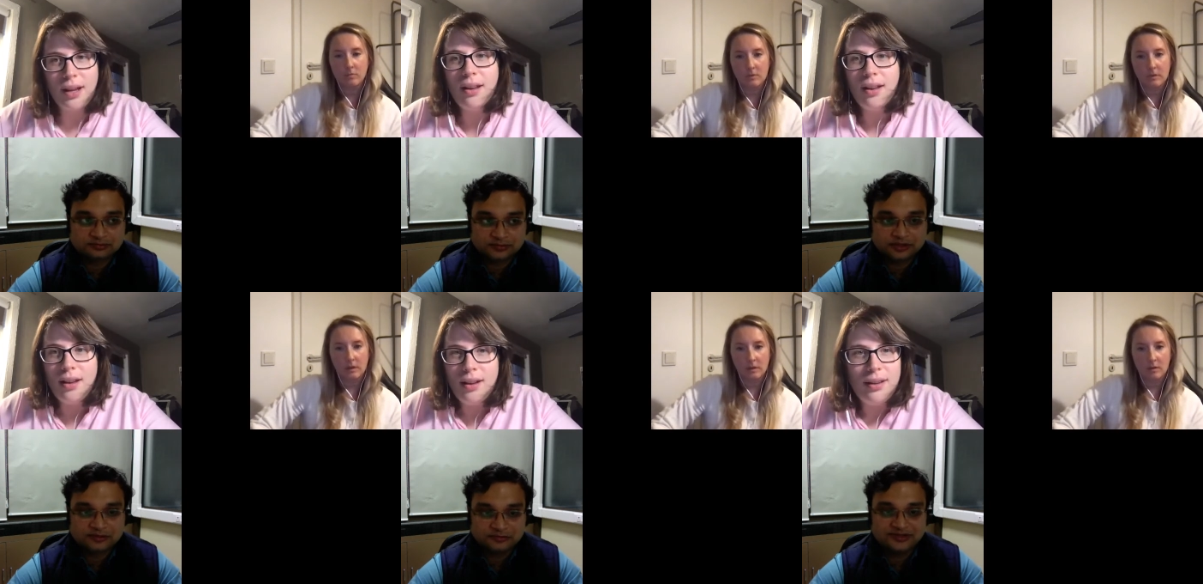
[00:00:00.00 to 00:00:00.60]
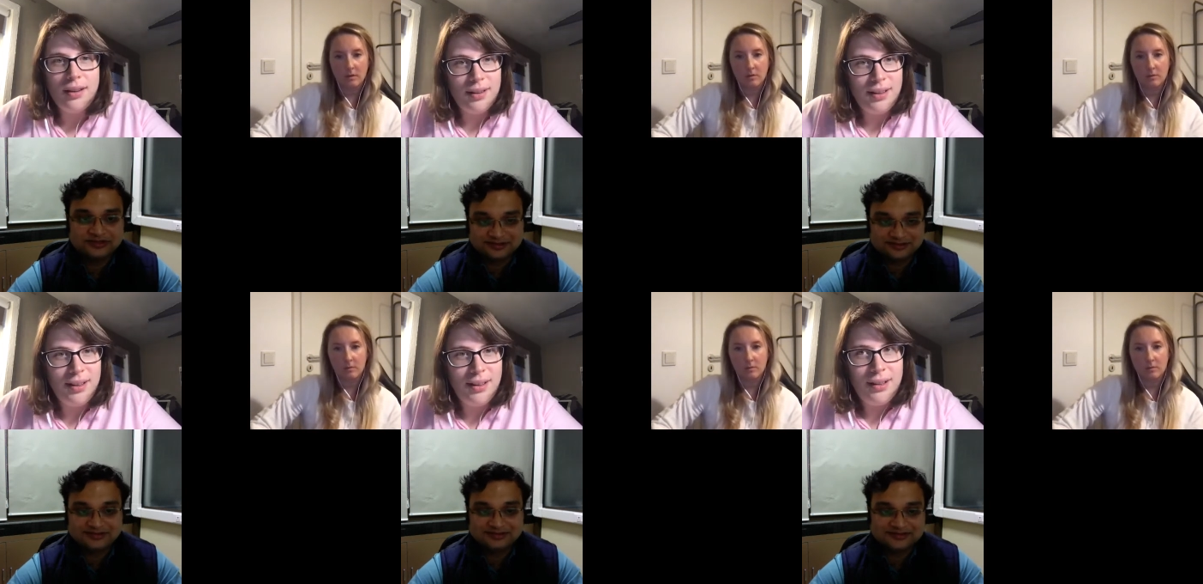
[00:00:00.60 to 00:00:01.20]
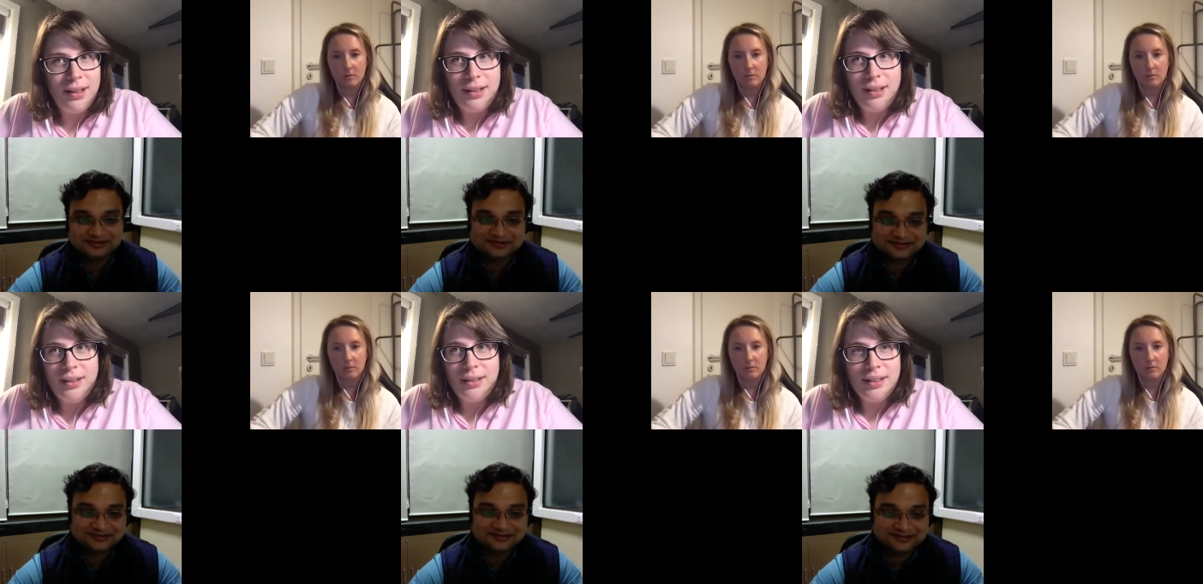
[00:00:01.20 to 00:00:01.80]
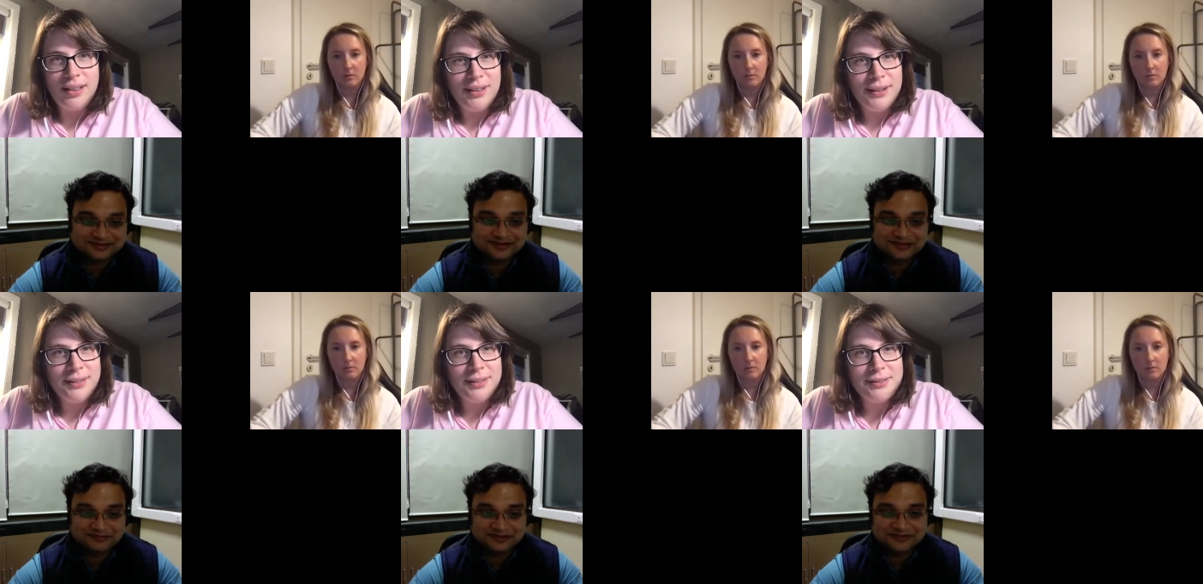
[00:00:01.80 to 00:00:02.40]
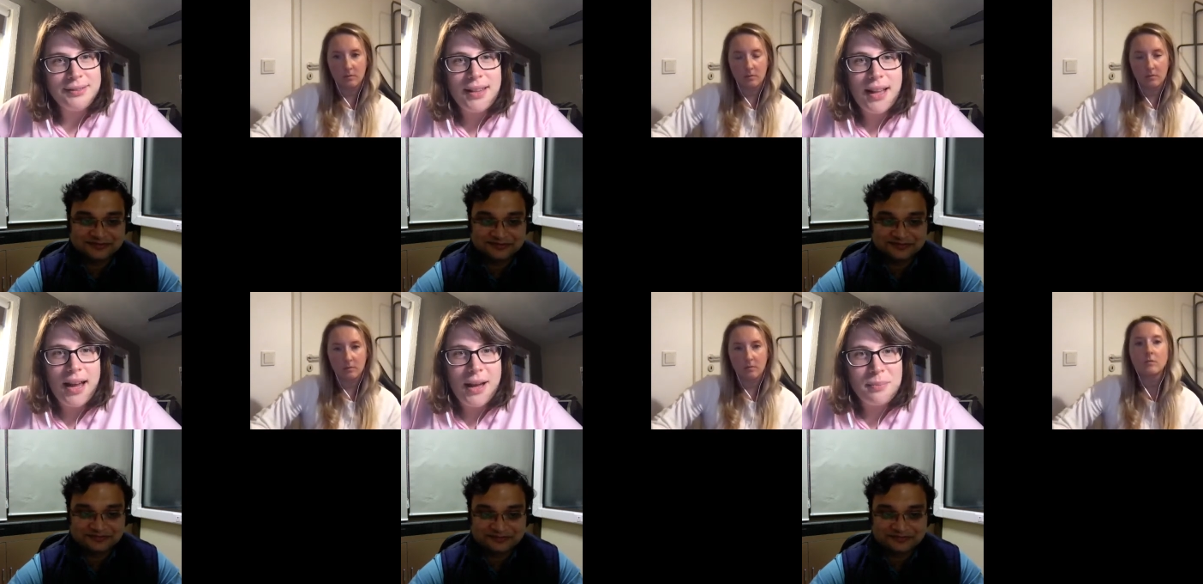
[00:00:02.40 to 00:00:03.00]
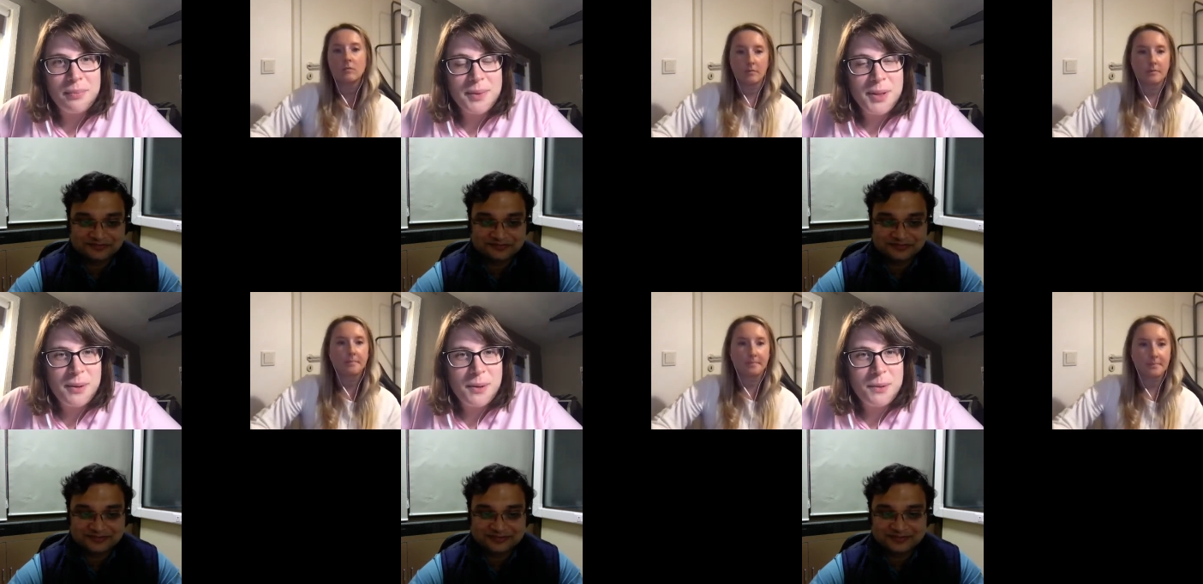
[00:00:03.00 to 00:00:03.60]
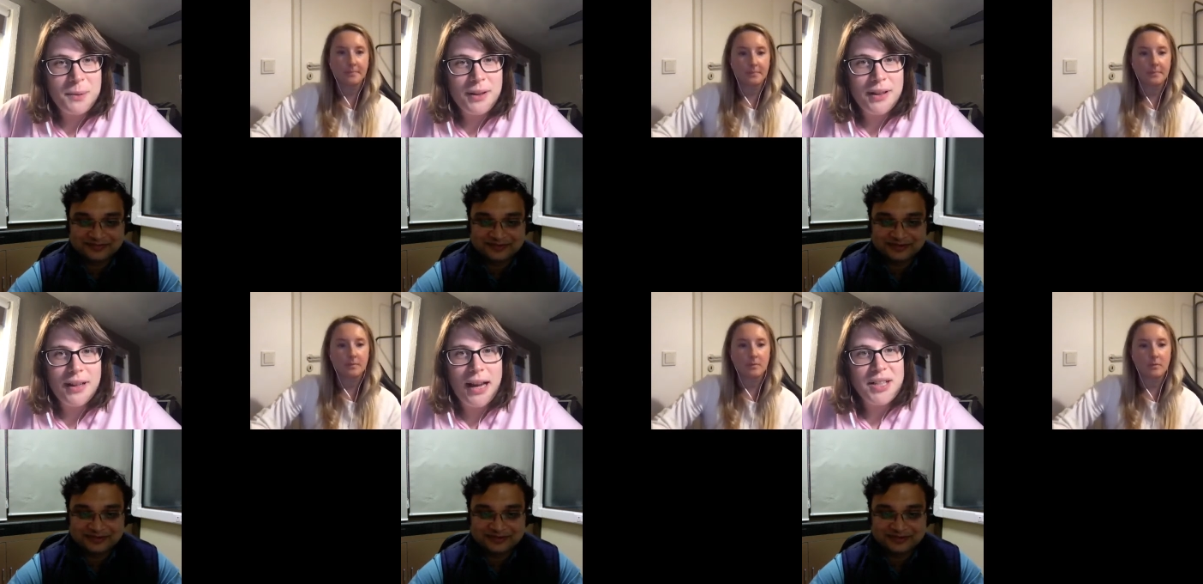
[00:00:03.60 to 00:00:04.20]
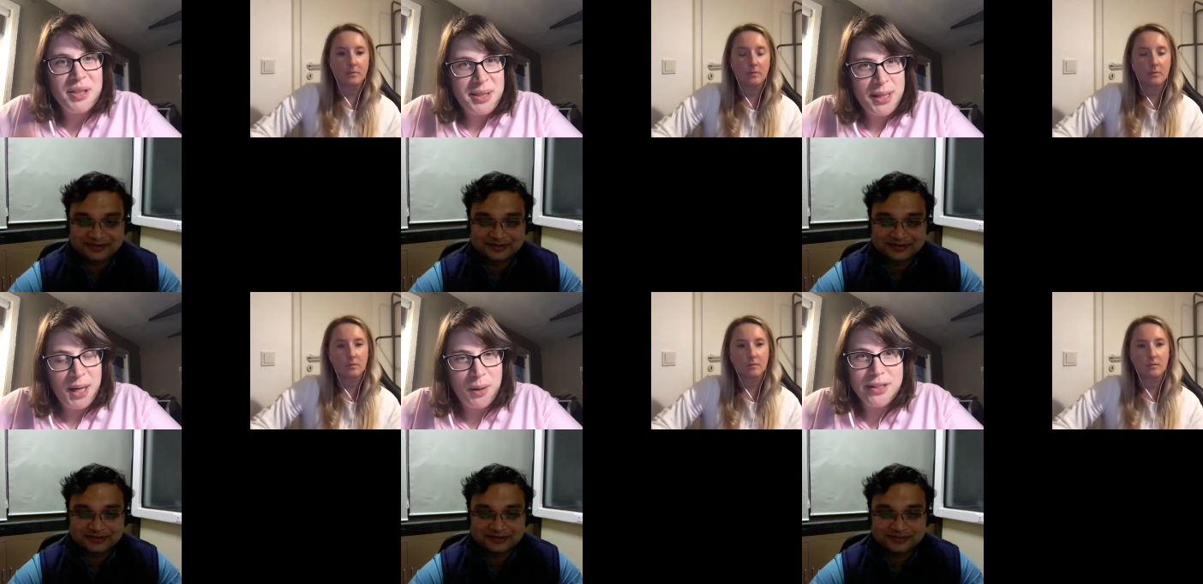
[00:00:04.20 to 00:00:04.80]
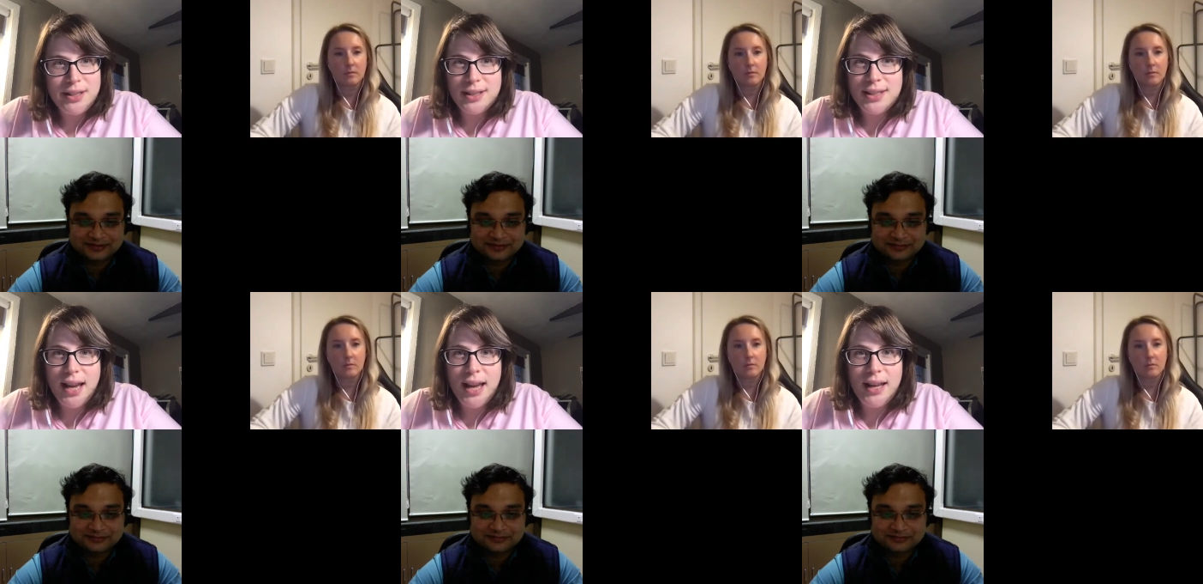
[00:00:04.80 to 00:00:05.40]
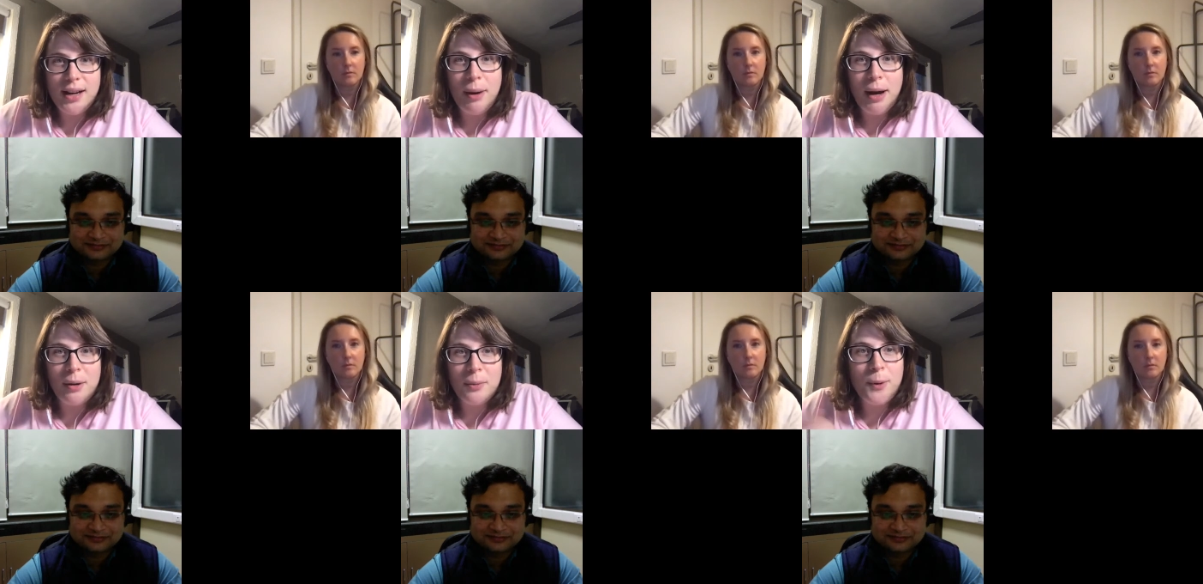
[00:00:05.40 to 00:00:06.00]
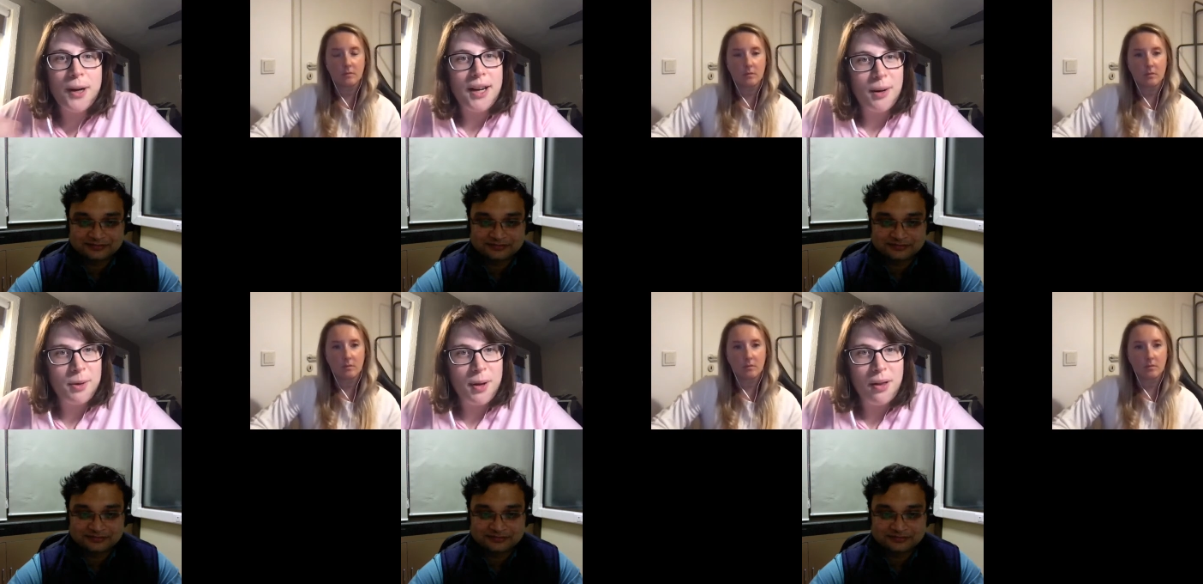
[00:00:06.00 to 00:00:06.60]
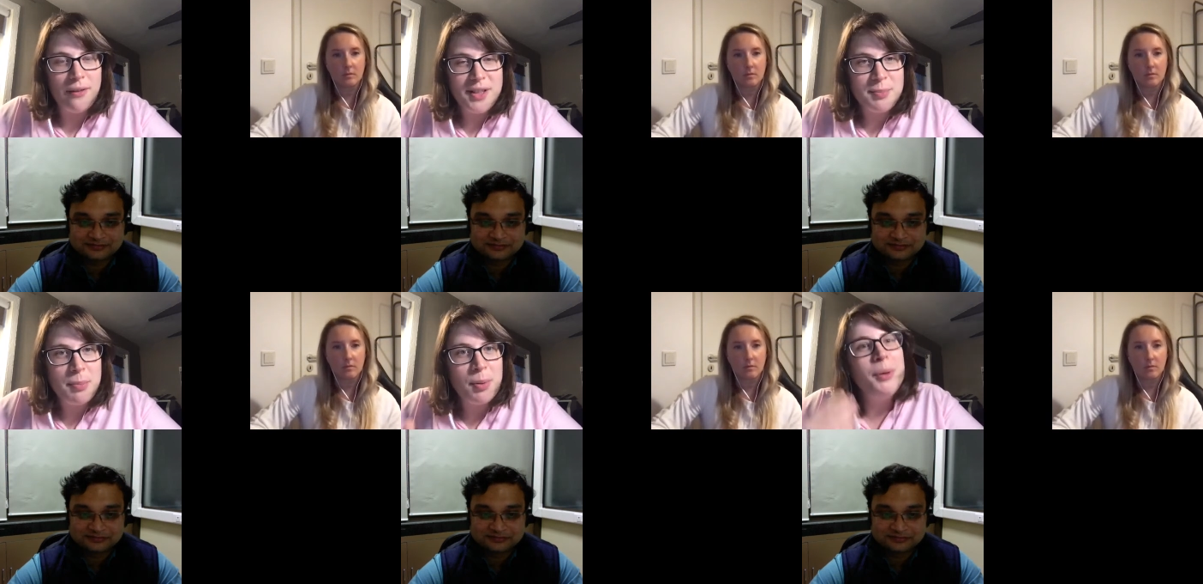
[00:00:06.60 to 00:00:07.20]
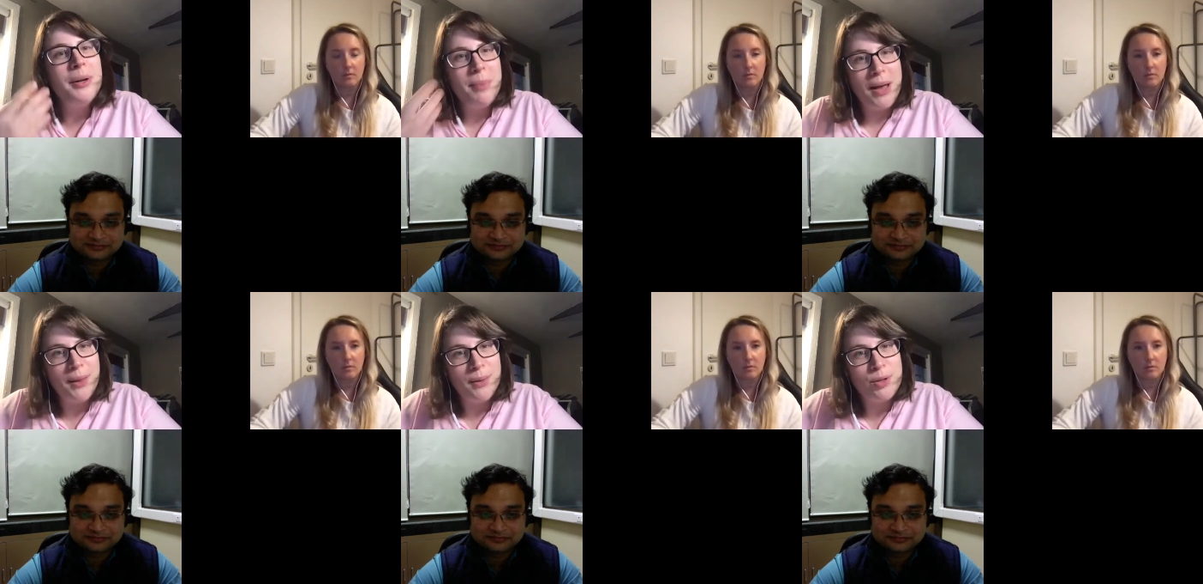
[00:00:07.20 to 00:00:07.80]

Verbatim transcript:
Speaker 1: otherwise it's the same.
Speaker 2: So actually something Kristen said about working with all of these people who had been in the